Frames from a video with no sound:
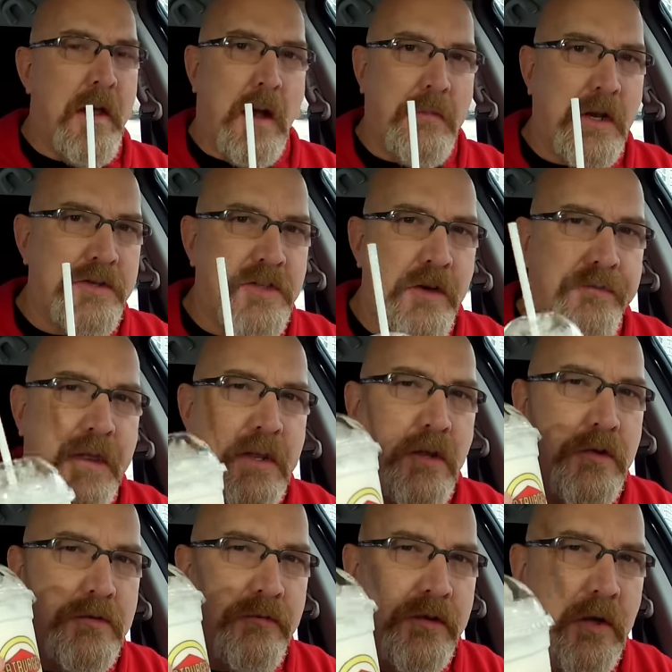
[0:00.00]
I'm not sure if they
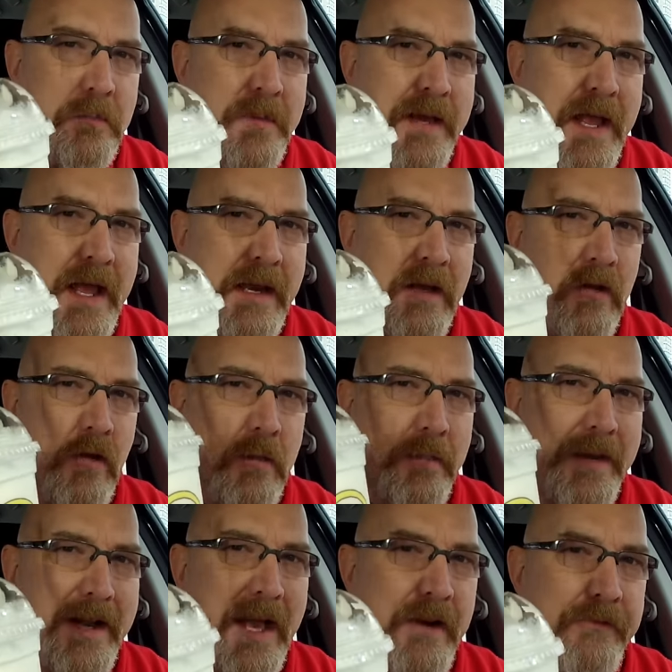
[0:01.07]
use real banana or
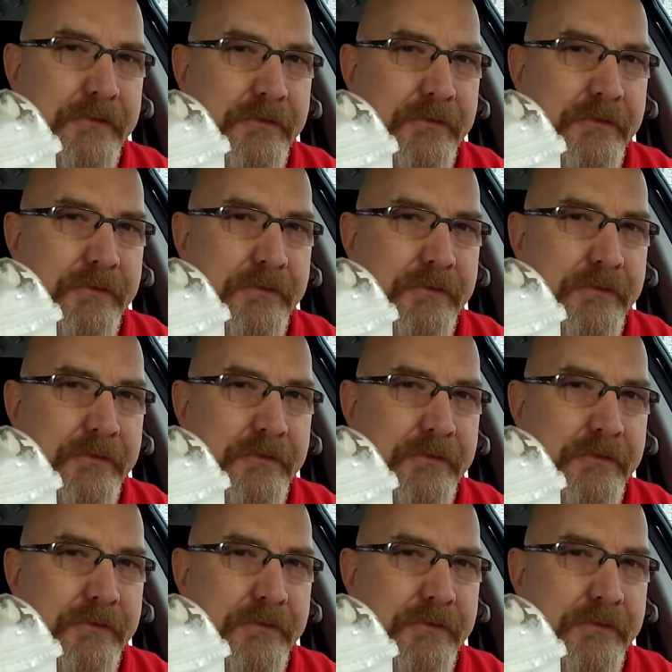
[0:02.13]
banana